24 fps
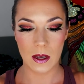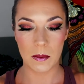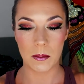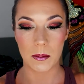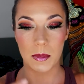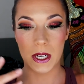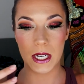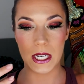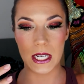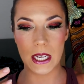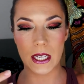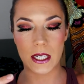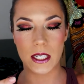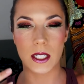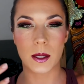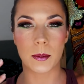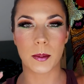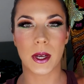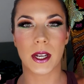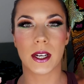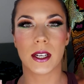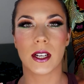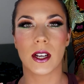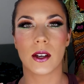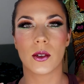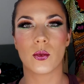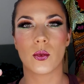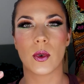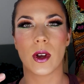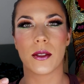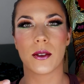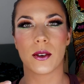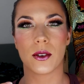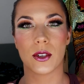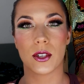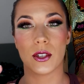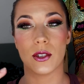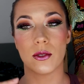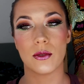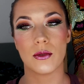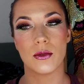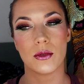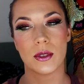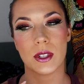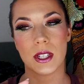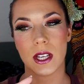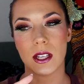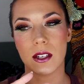But again, depending on whether you
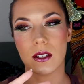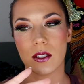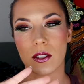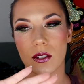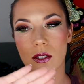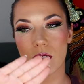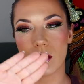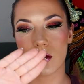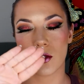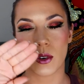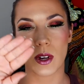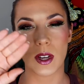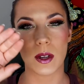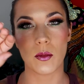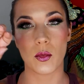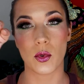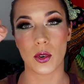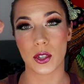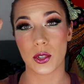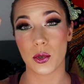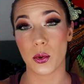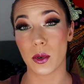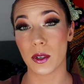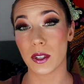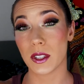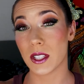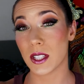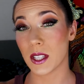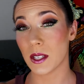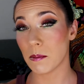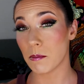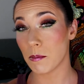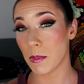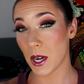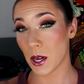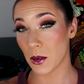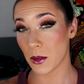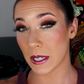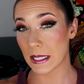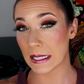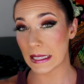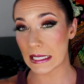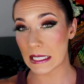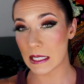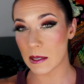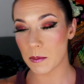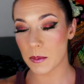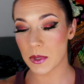tend to stray more towards the berry
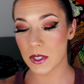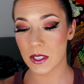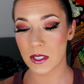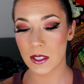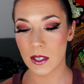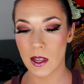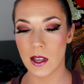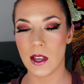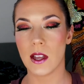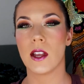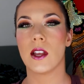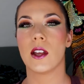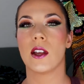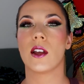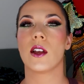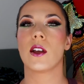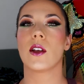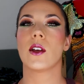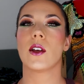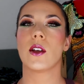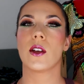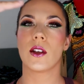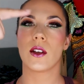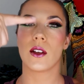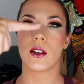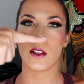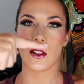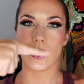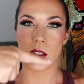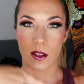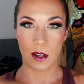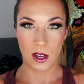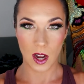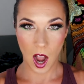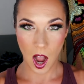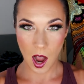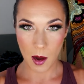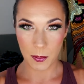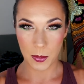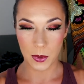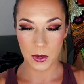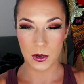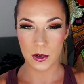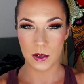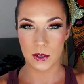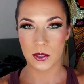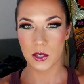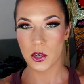lips, the
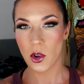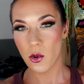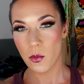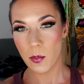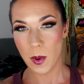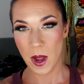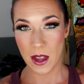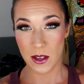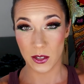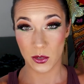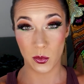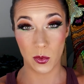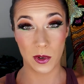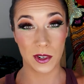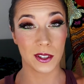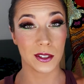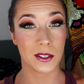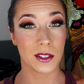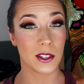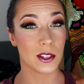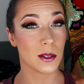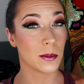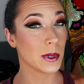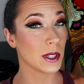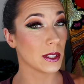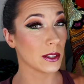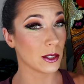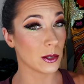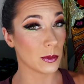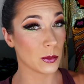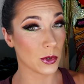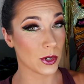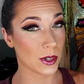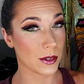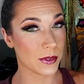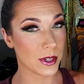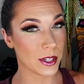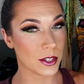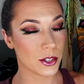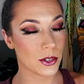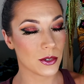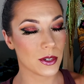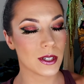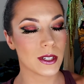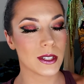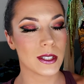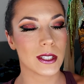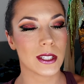copper topaz one is going to be a little more
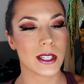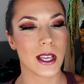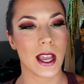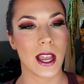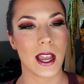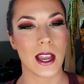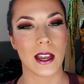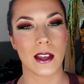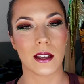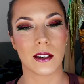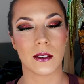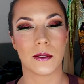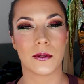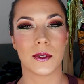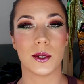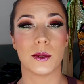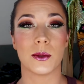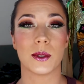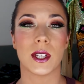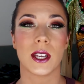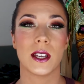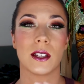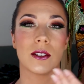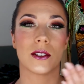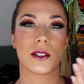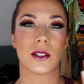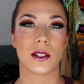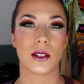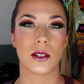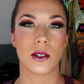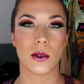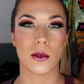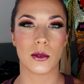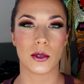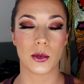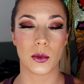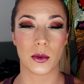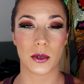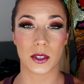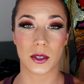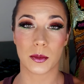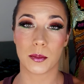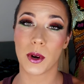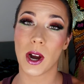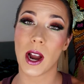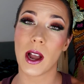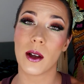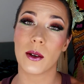adventurous, and if you tend to go towards
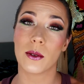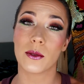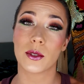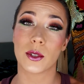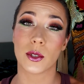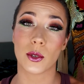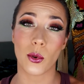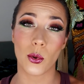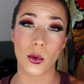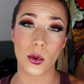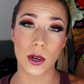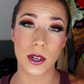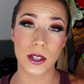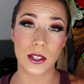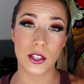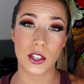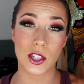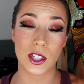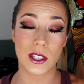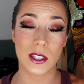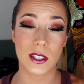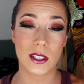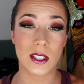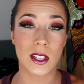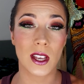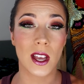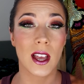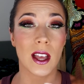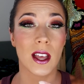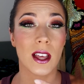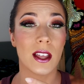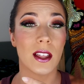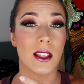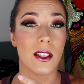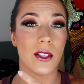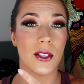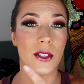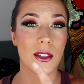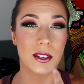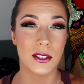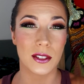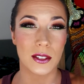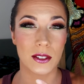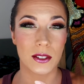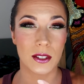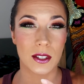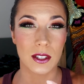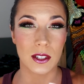browns and oranges,
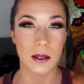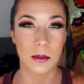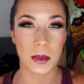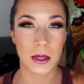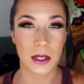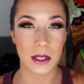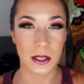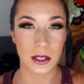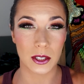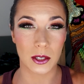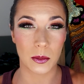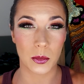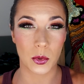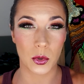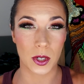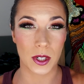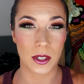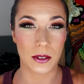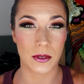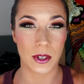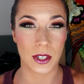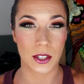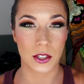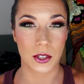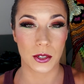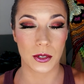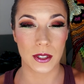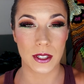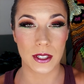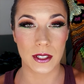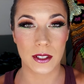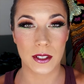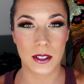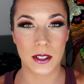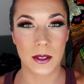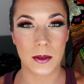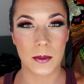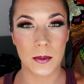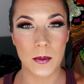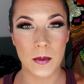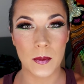this is going to be a little more adventurous.